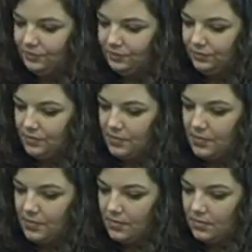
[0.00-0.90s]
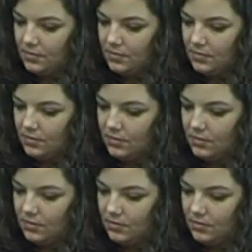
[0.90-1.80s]

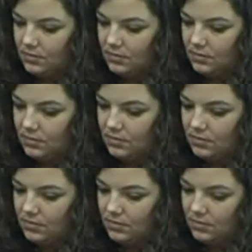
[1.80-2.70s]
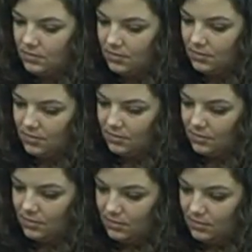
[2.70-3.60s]

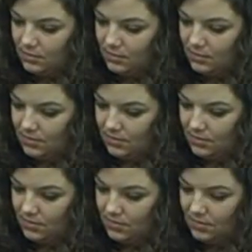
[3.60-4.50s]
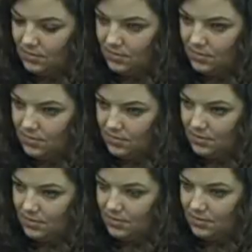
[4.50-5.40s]

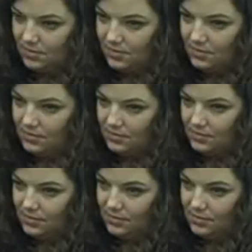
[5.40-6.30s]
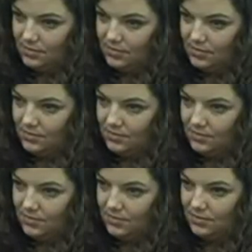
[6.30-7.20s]

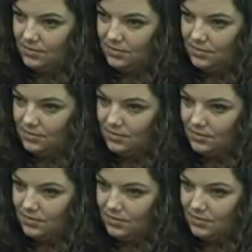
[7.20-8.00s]
(not speaking)